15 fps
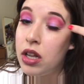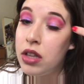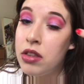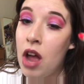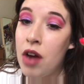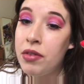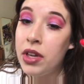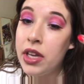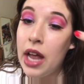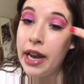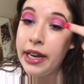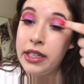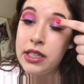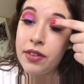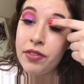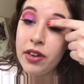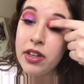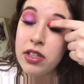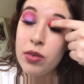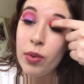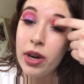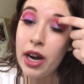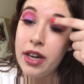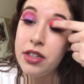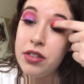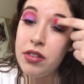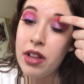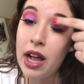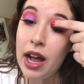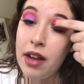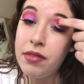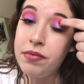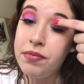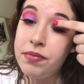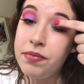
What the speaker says: Not really any difference when I do that.